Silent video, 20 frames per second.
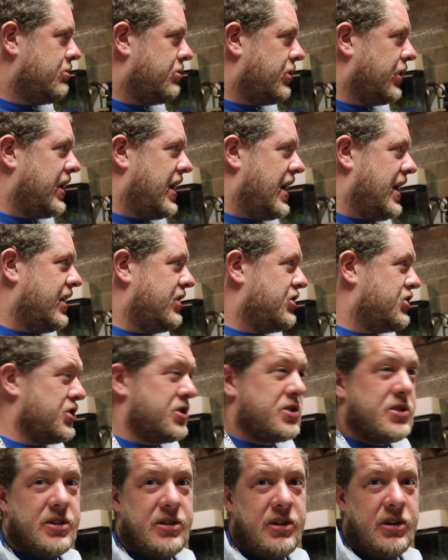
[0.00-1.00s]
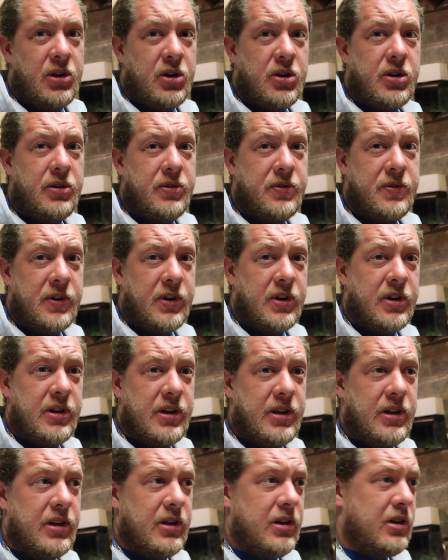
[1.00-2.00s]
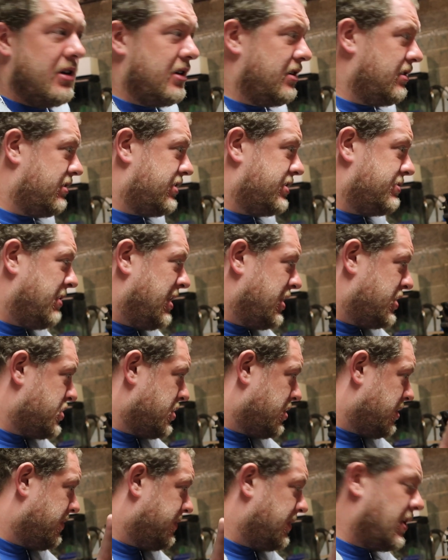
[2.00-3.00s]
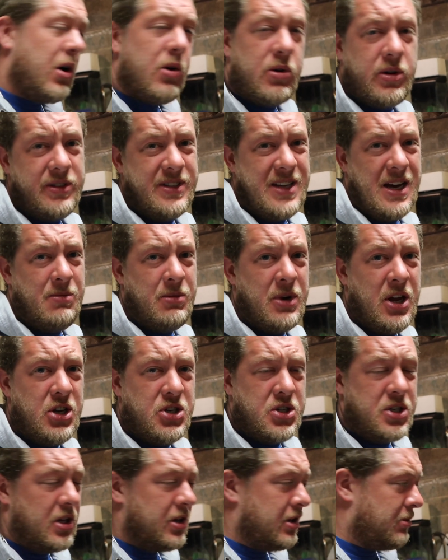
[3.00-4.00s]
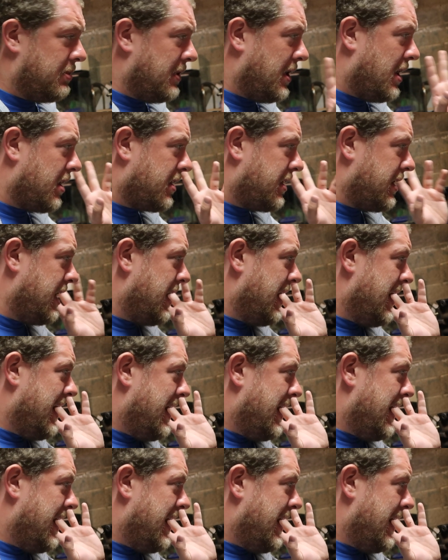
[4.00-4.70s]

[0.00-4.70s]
But just in order for to make sure I have no contamination on the block,